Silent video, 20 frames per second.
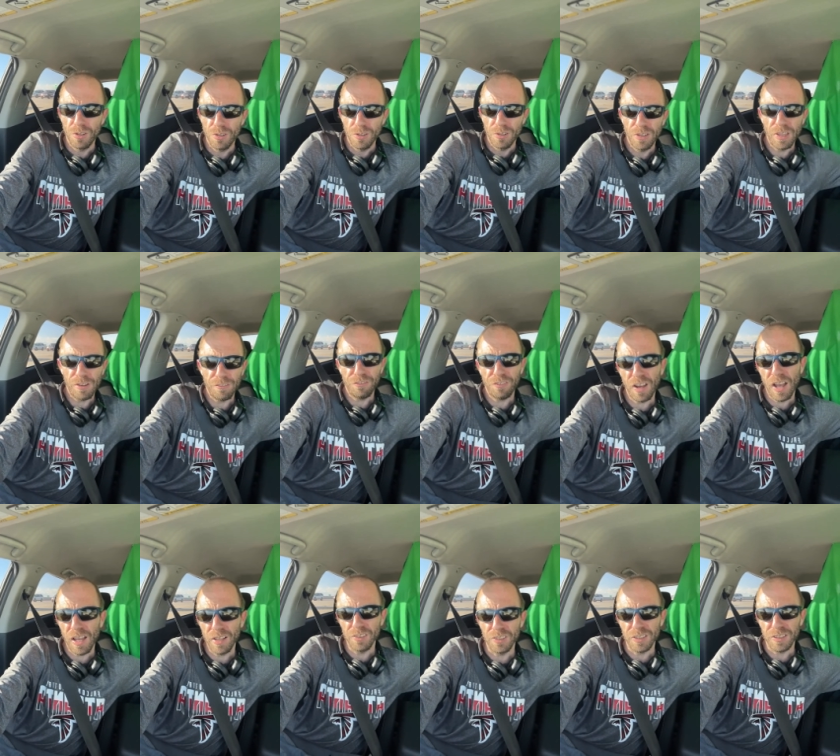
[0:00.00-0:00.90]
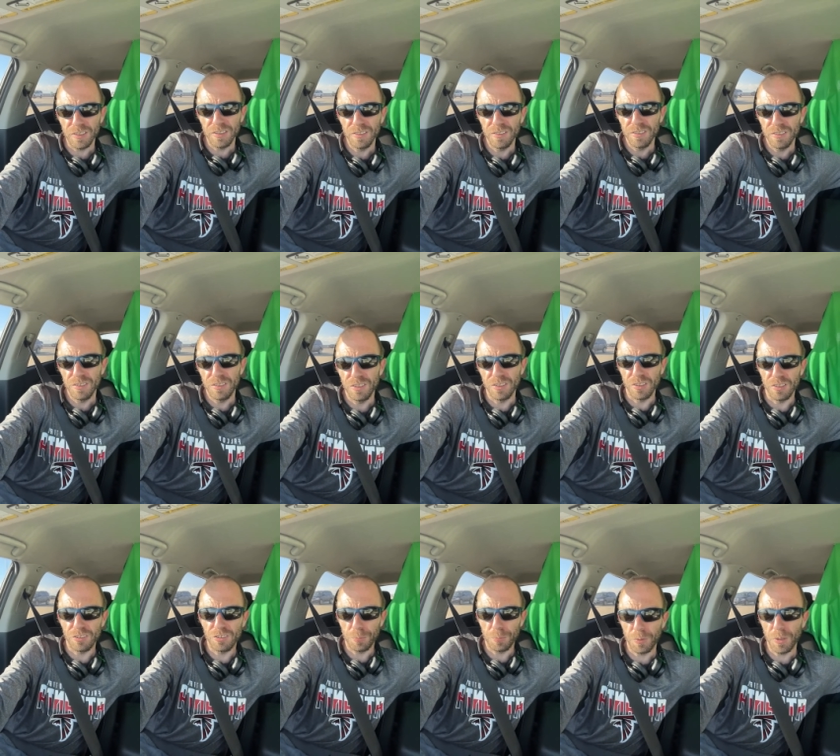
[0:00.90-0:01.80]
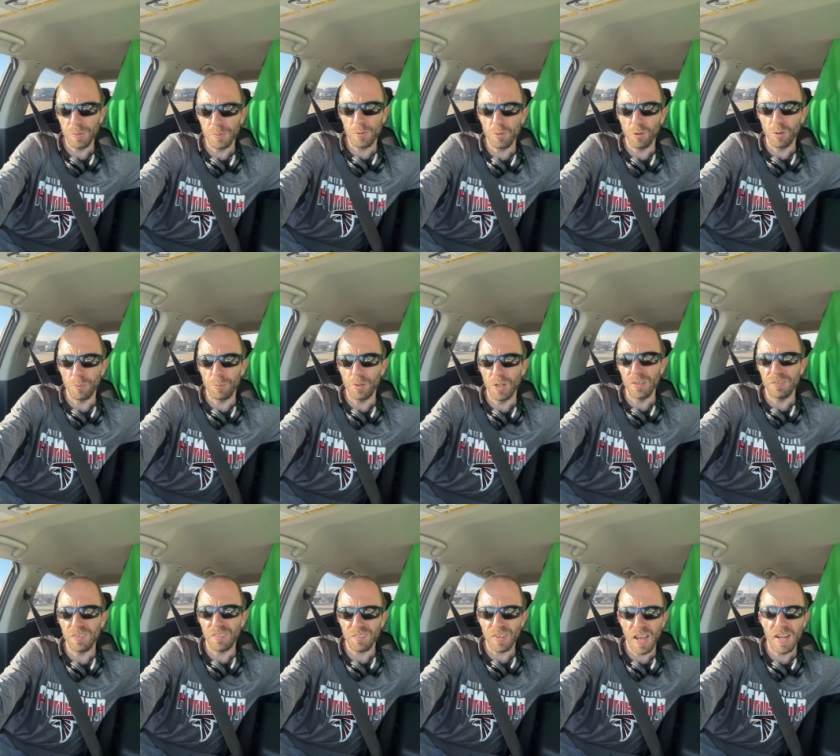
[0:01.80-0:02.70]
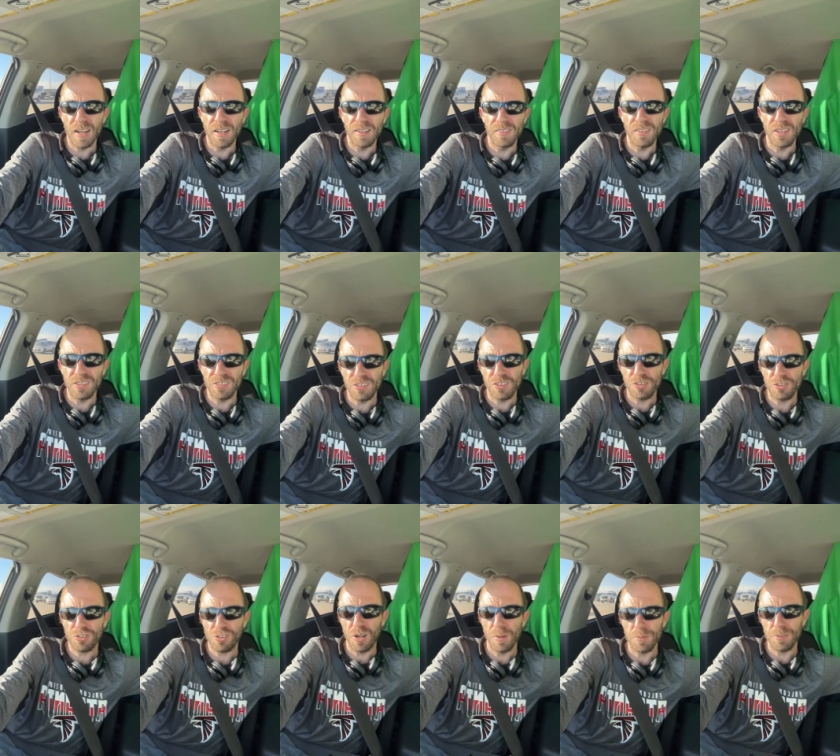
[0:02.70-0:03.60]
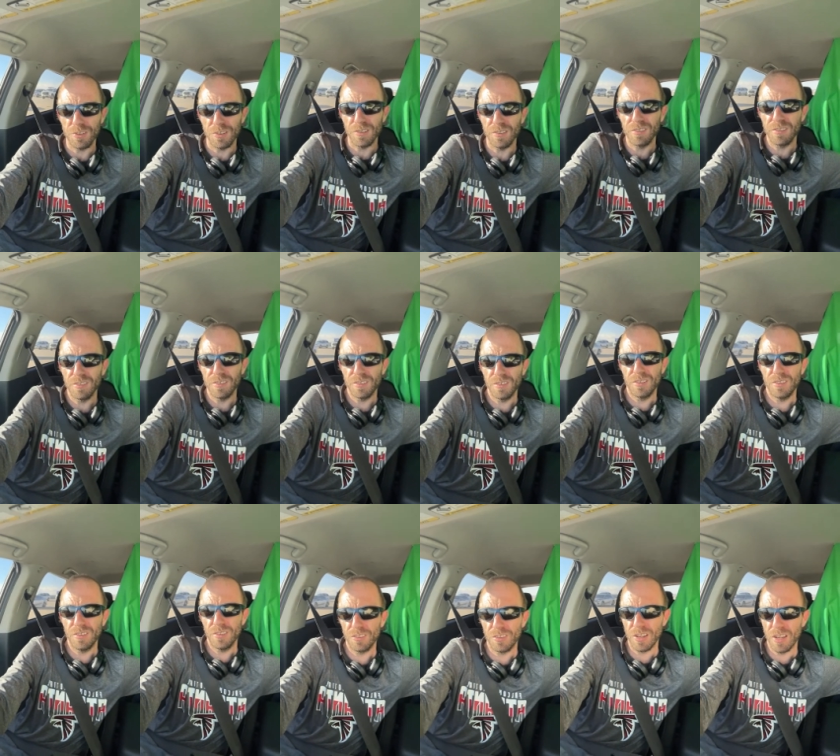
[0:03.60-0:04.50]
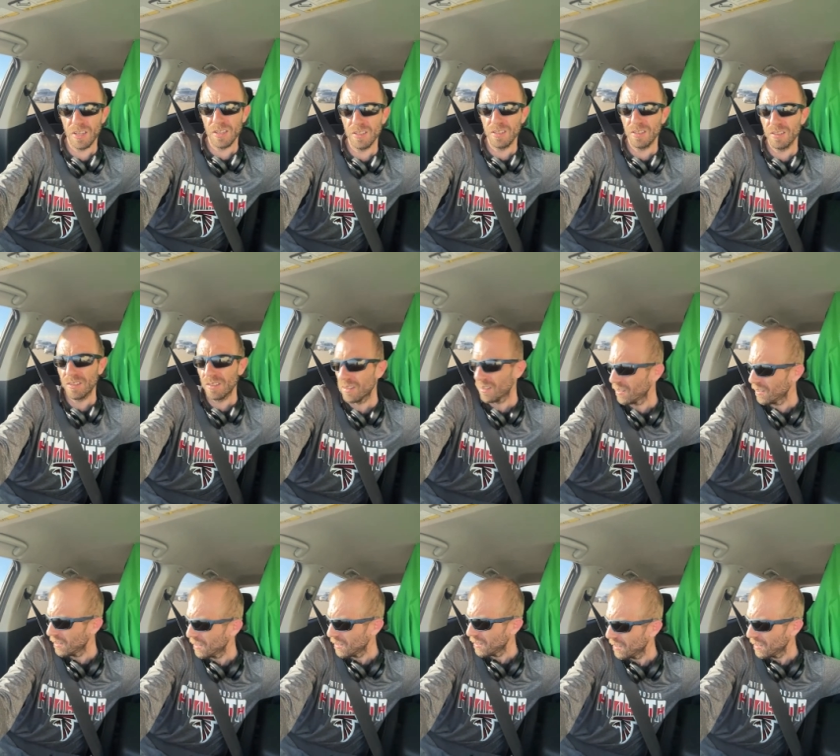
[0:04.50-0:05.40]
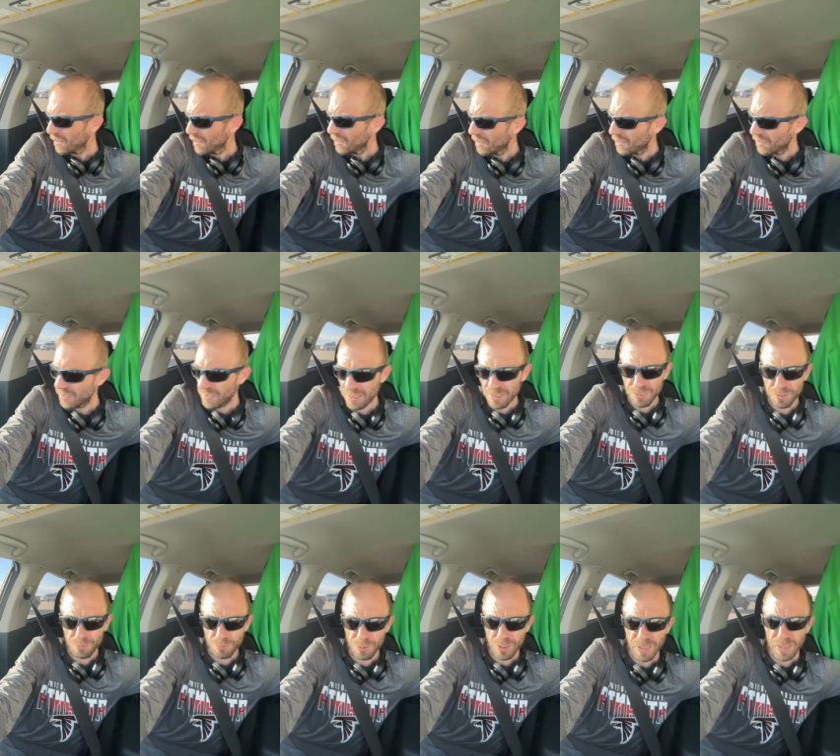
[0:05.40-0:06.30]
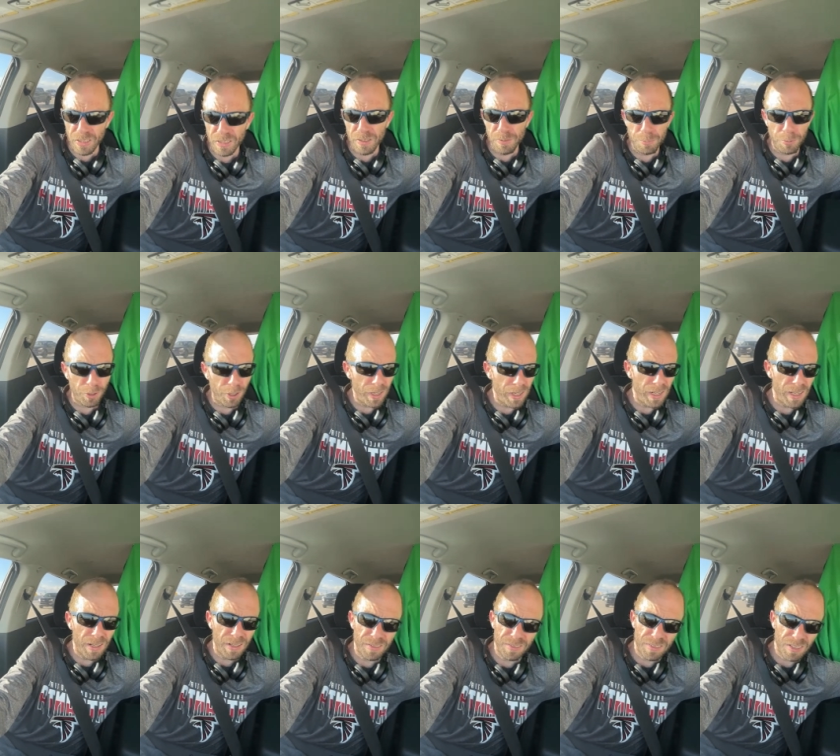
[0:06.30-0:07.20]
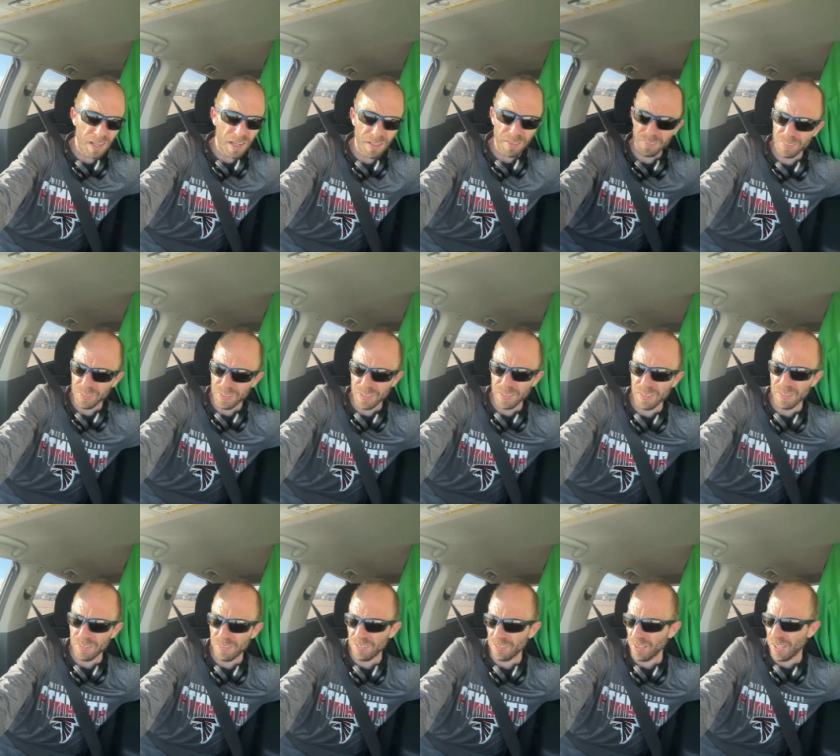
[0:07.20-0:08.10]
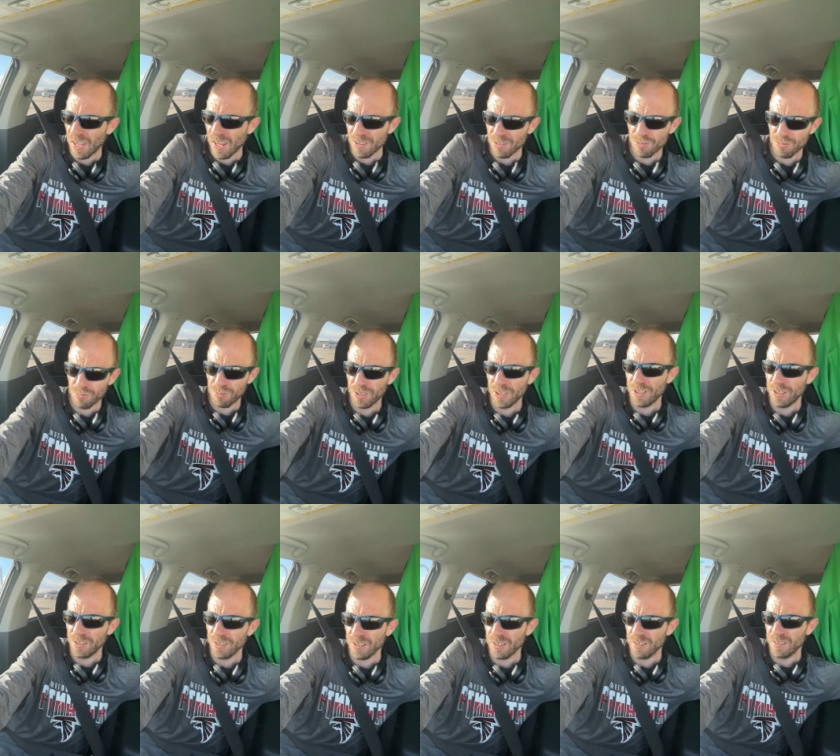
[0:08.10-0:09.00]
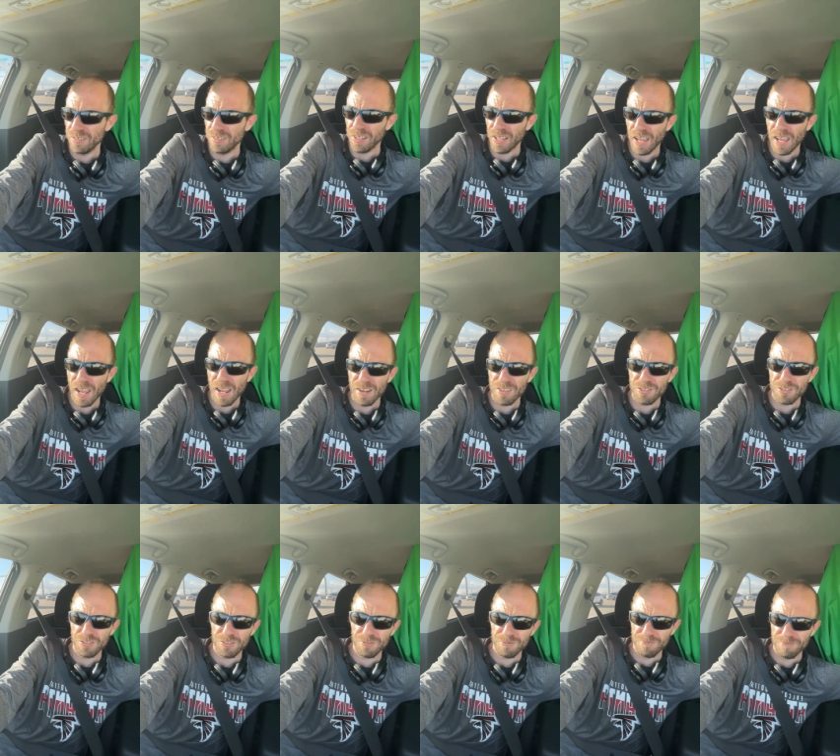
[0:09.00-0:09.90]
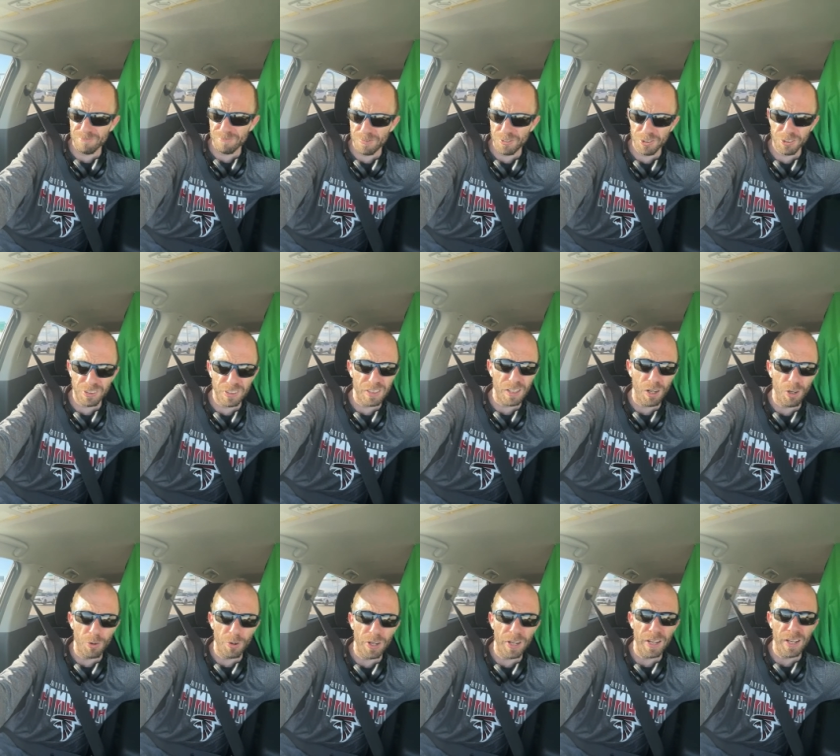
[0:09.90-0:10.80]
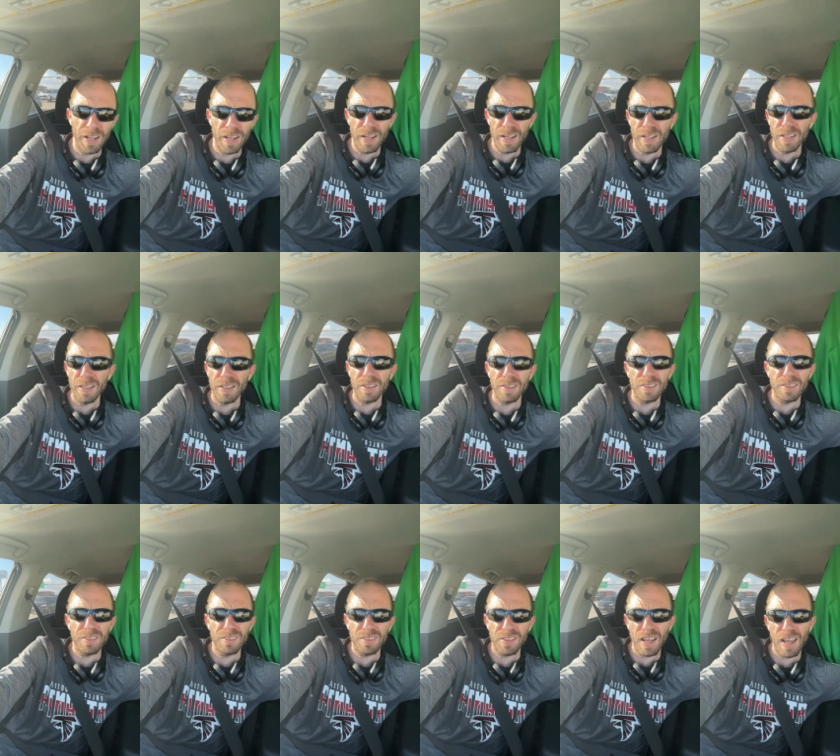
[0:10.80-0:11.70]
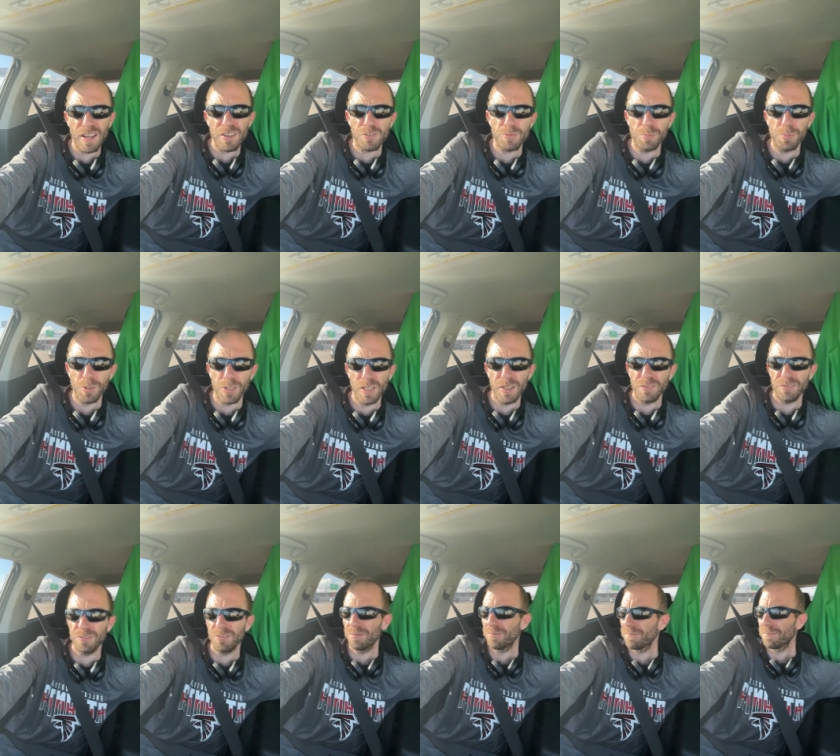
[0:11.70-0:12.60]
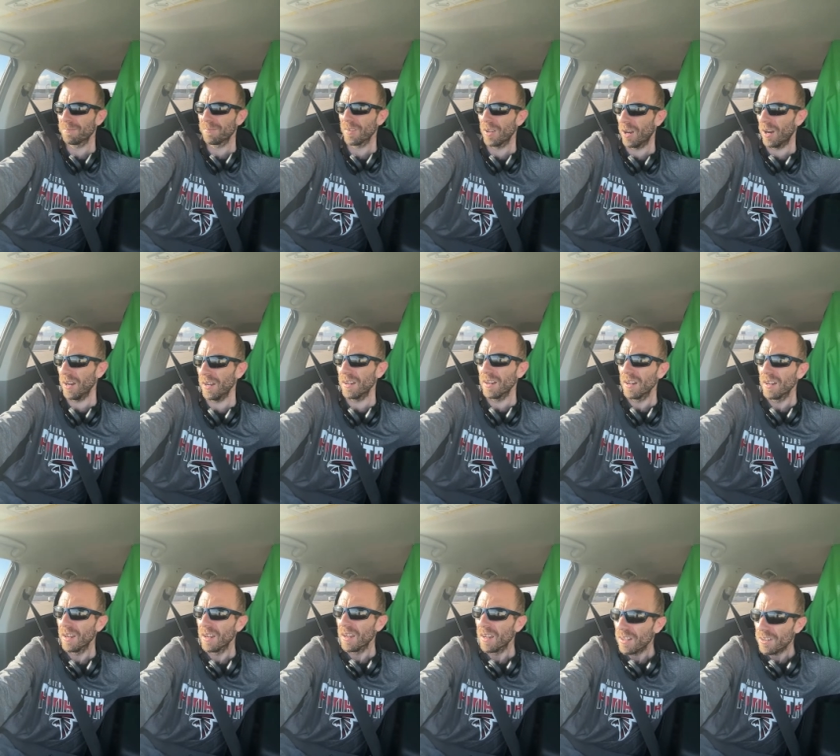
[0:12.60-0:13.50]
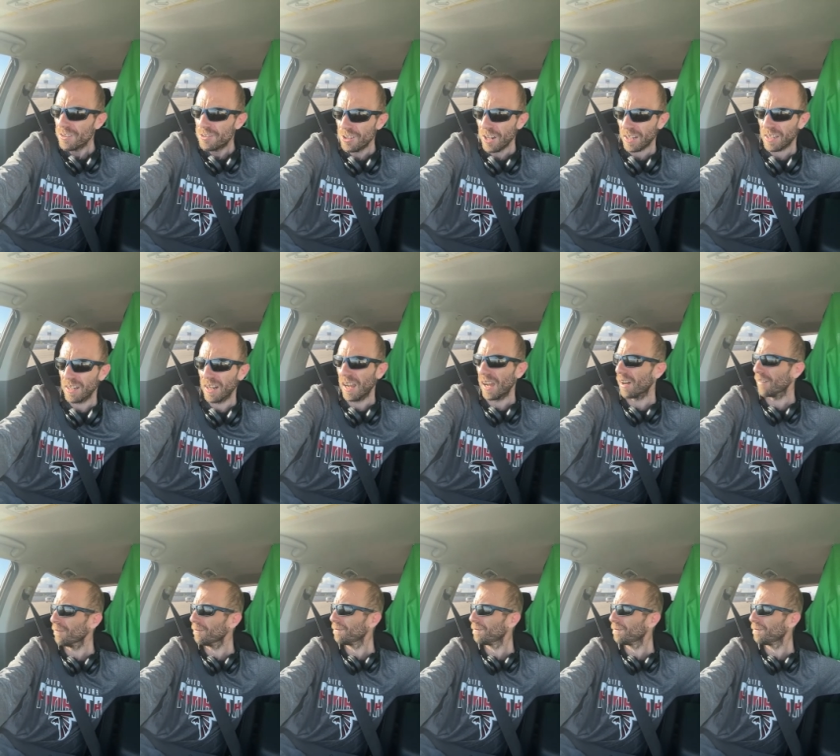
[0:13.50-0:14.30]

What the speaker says: that filing to the Supreme Court brief. I've got it in this description. Okay, I think it's rebrand.lee/Reardon-COA-brief. All right, check it out,